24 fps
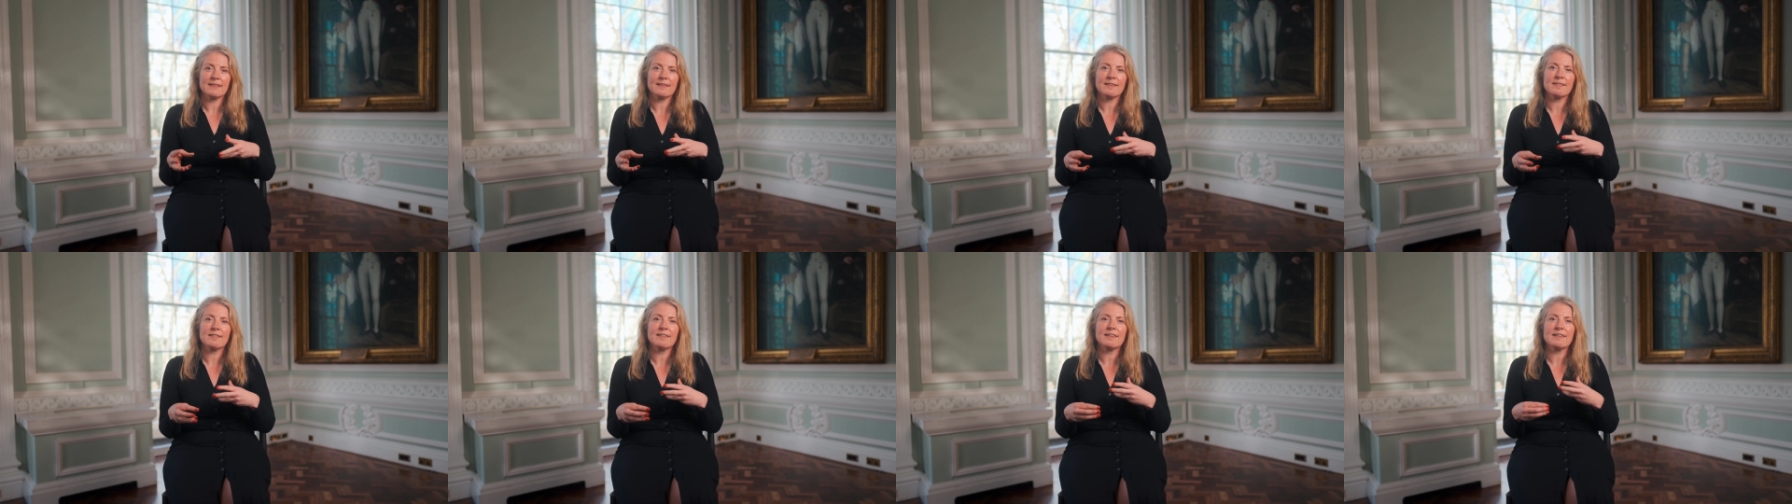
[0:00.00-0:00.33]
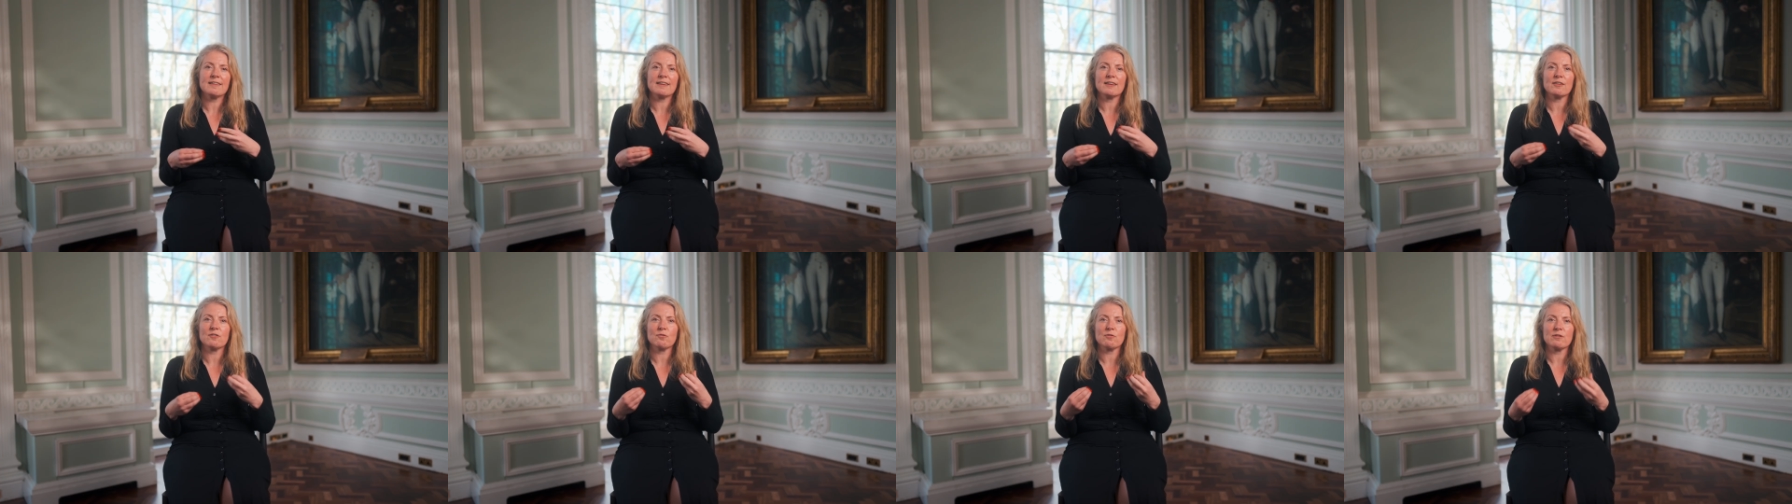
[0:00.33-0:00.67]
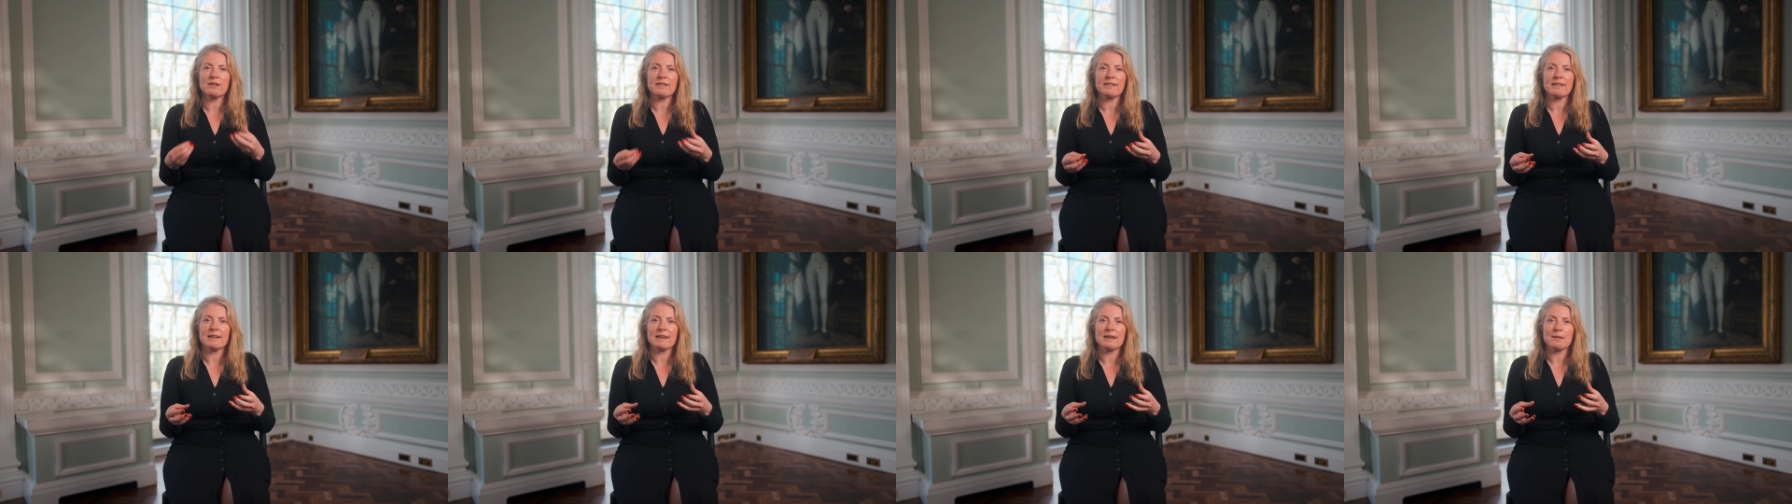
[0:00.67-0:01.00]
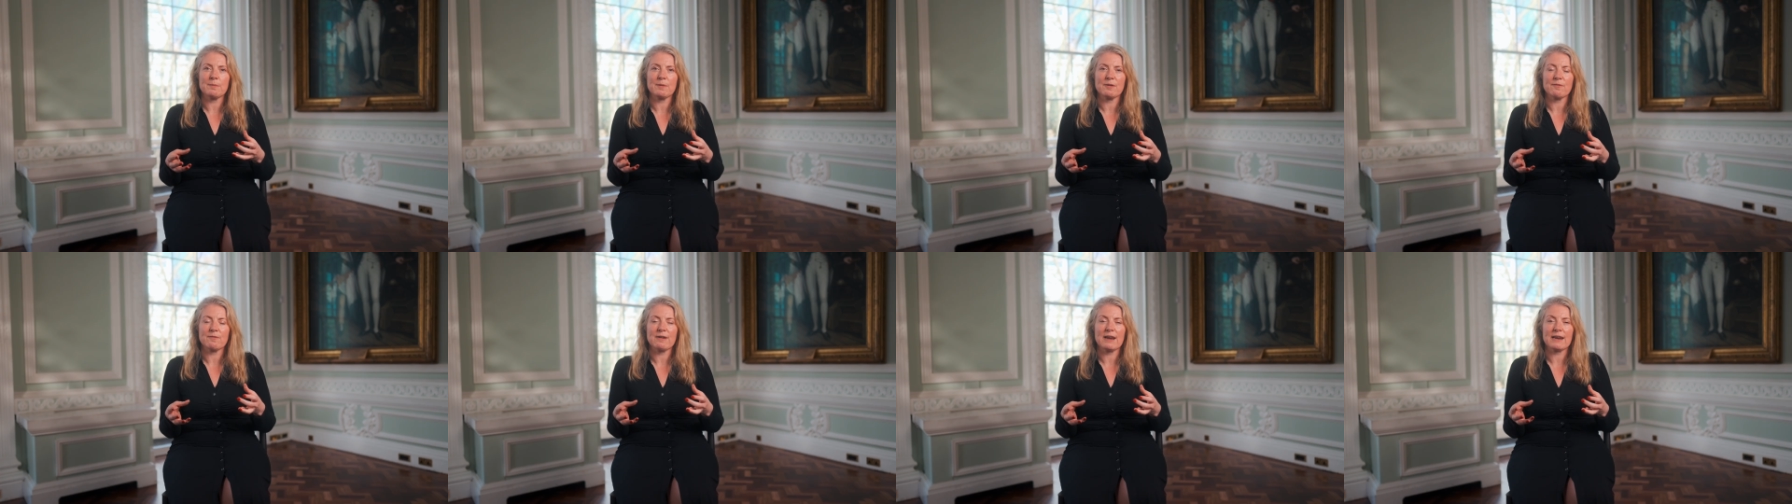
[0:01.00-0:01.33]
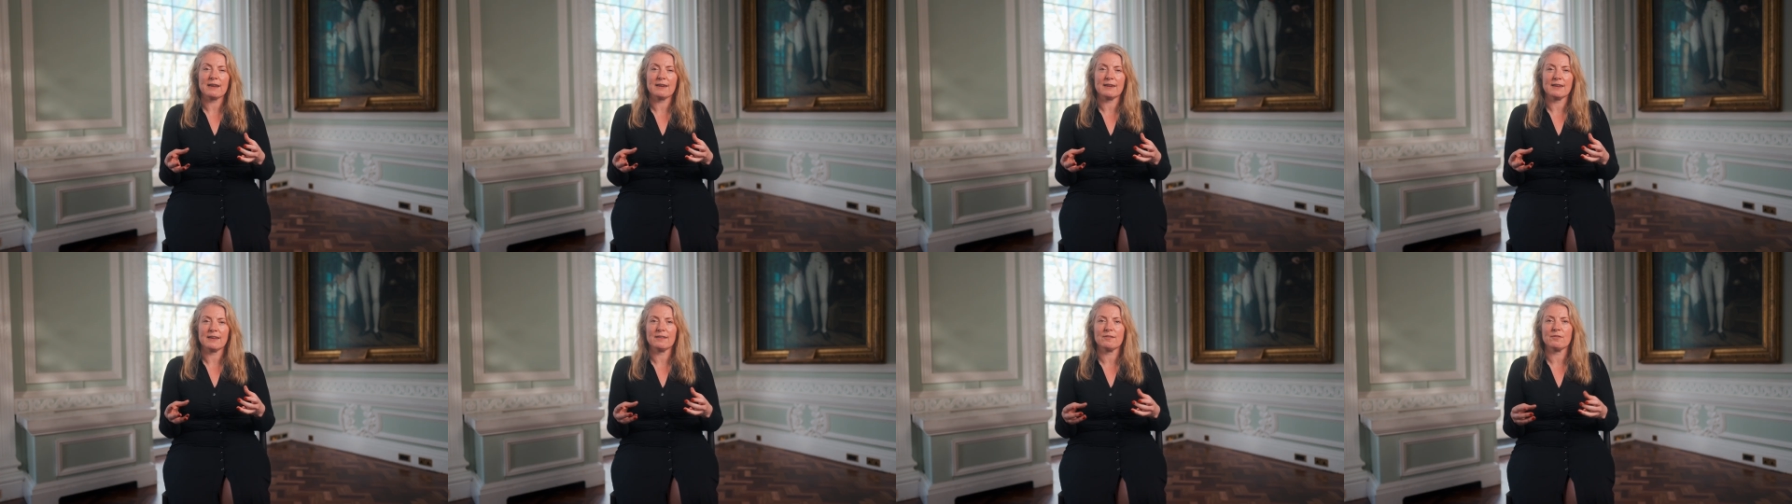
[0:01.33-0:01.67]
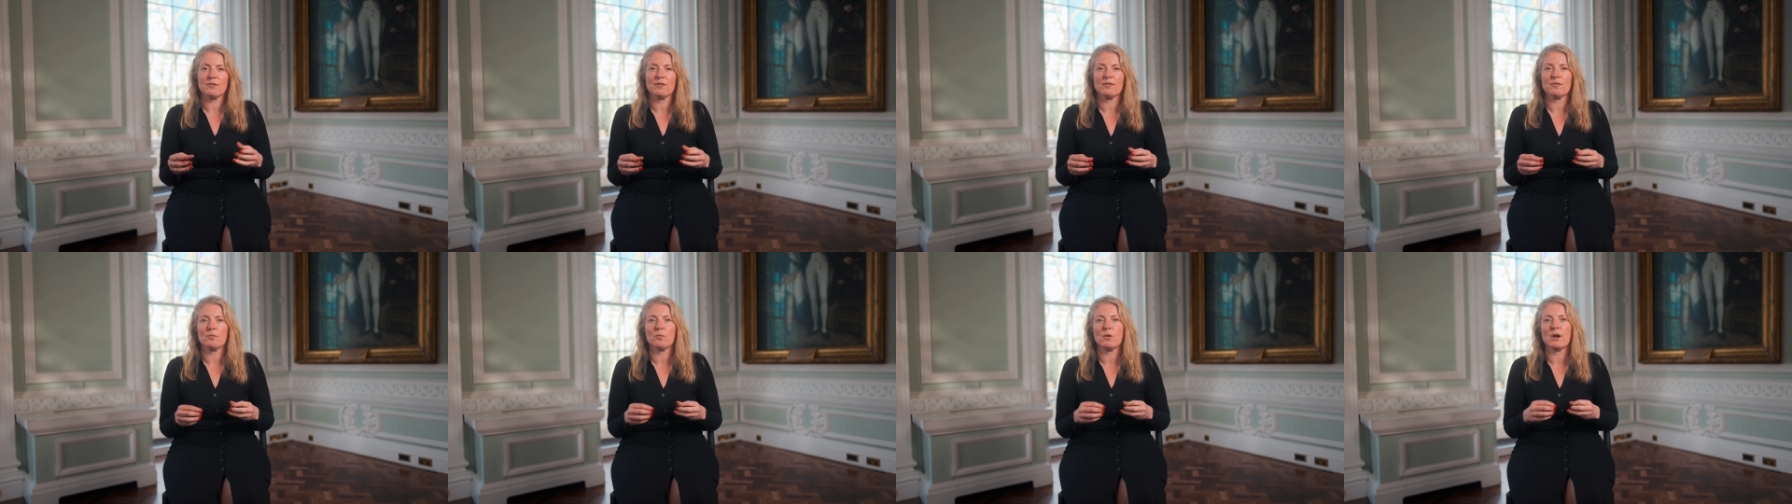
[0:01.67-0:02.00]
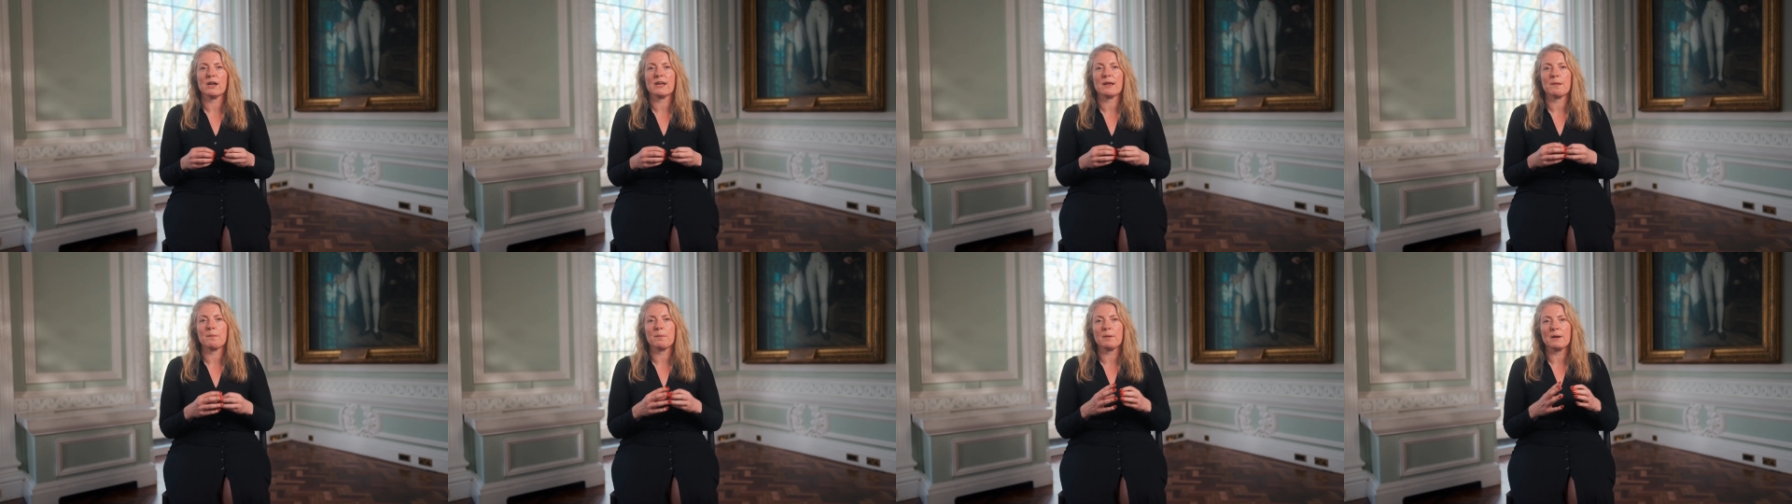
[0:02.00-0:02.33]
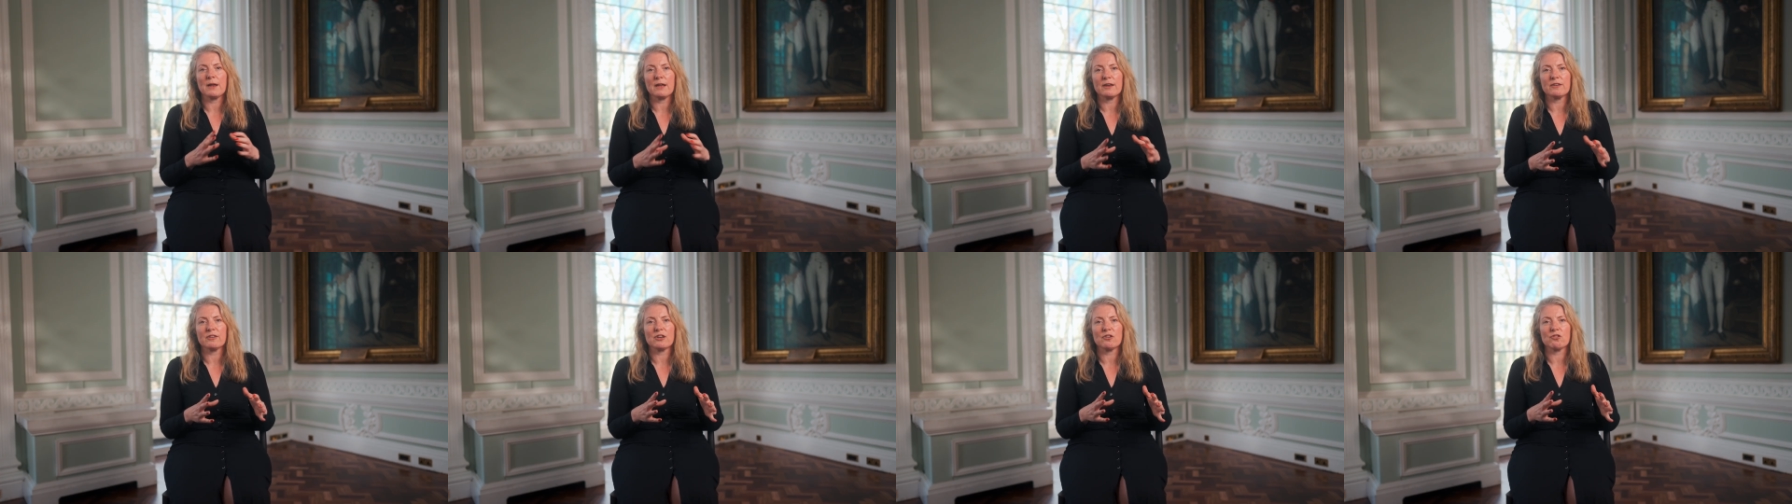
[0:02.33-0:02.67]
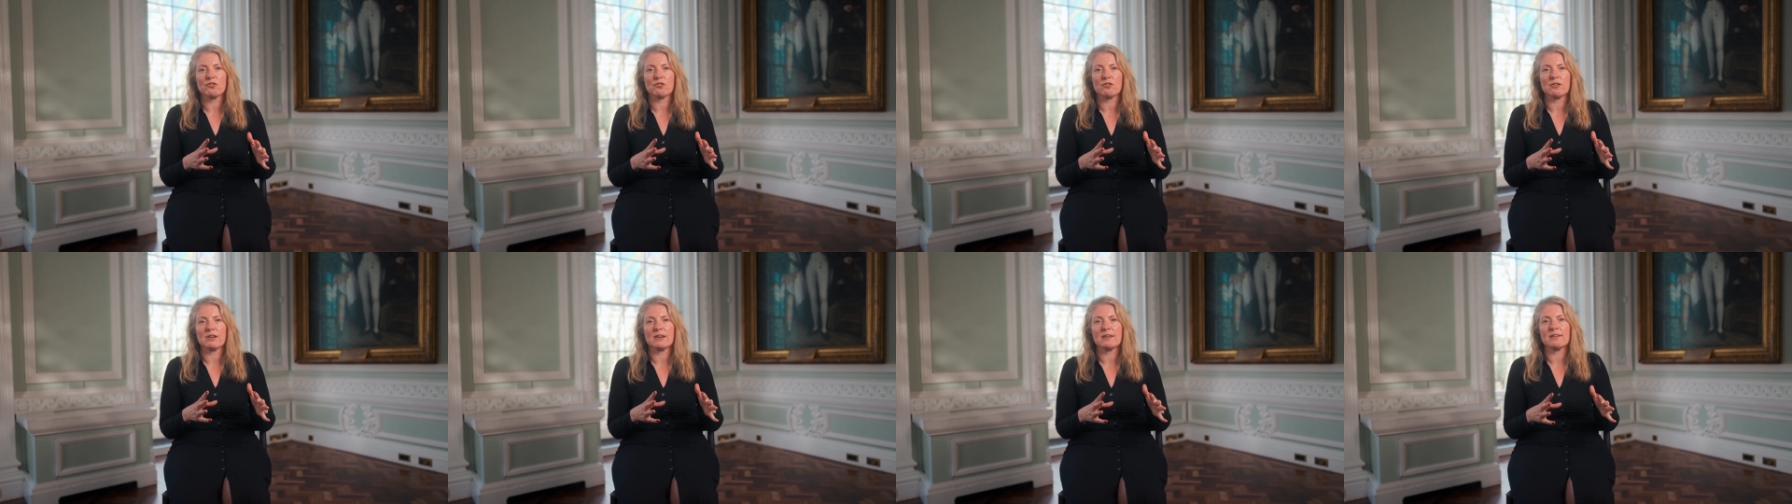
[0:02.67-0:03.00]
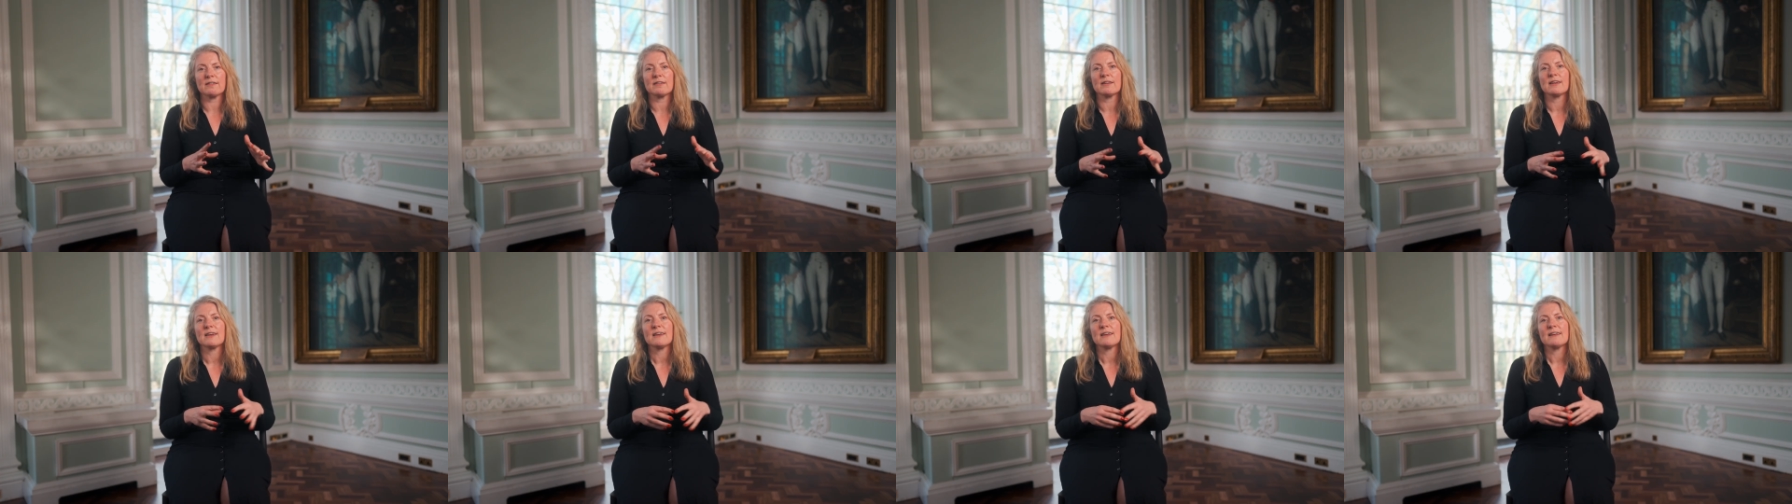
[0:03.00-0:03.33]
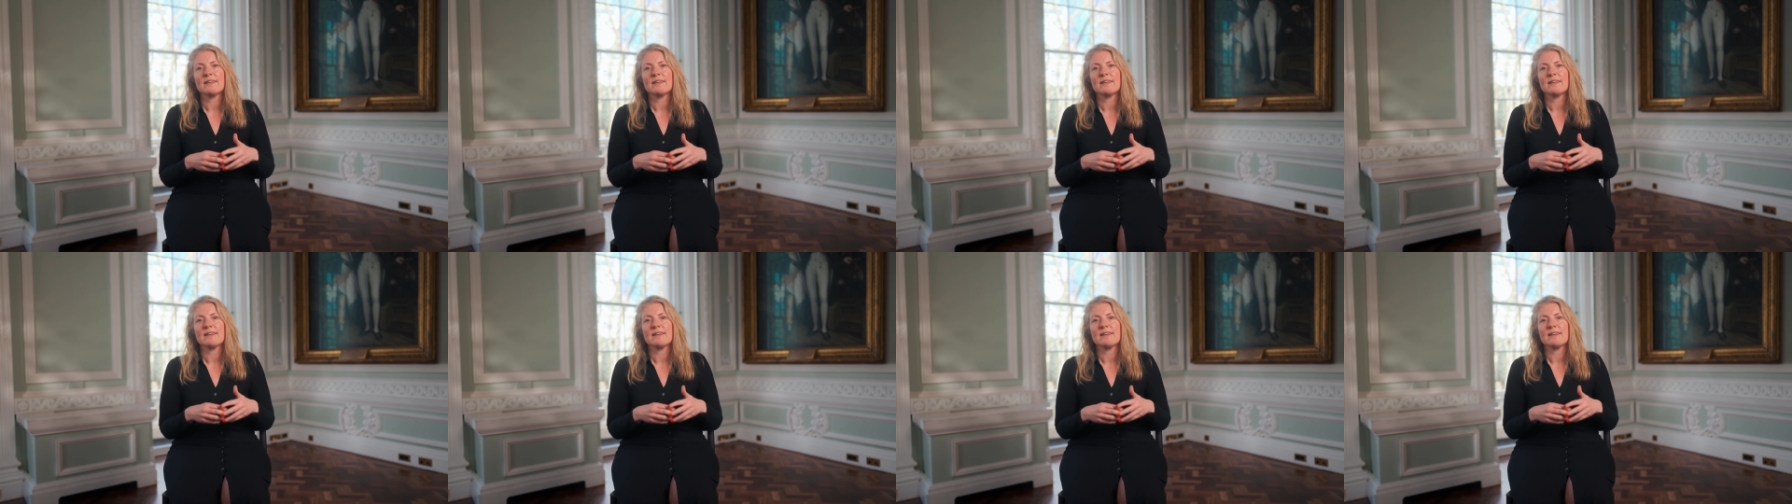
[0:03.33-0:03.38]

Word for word: the city has recently been recognized for its work in planting trees,